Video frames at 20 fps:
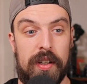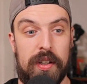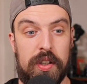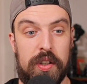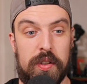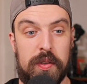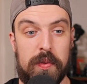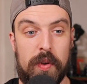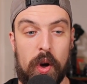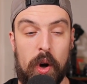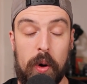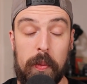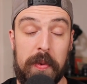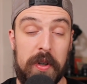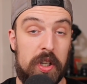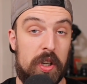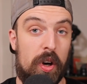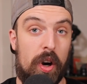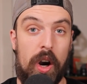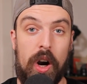just open
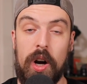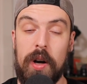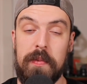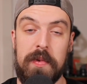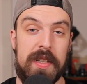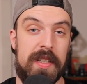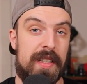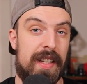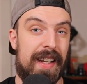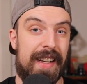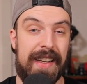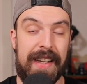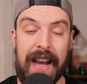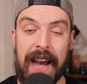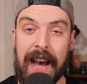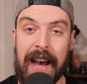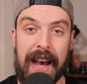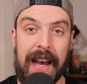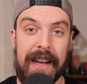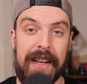your arms and say,
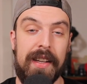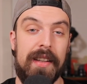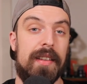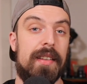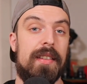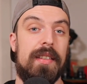God,